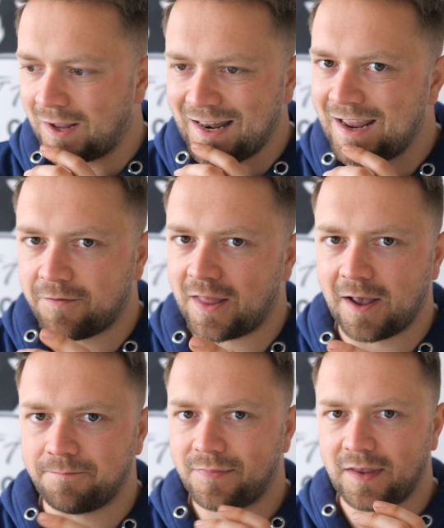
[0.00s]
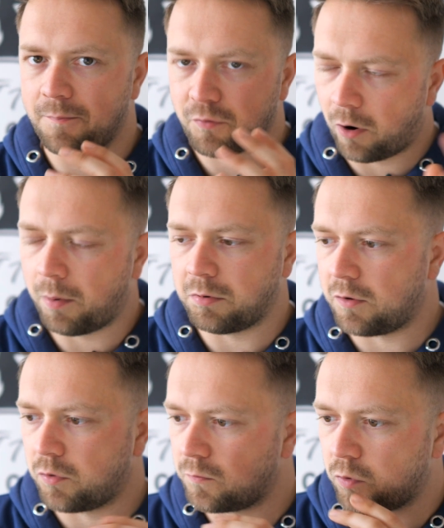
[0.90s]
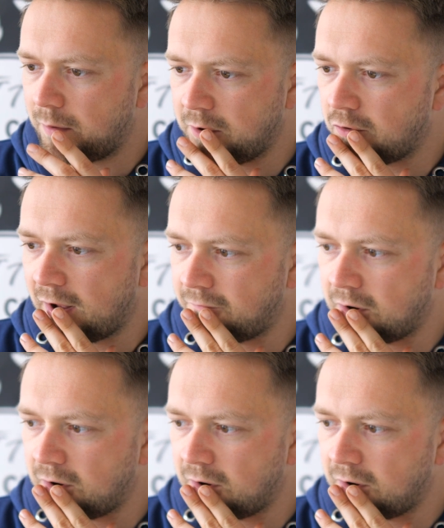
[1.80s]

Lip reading: And even then, you probably wouldn't want to be driving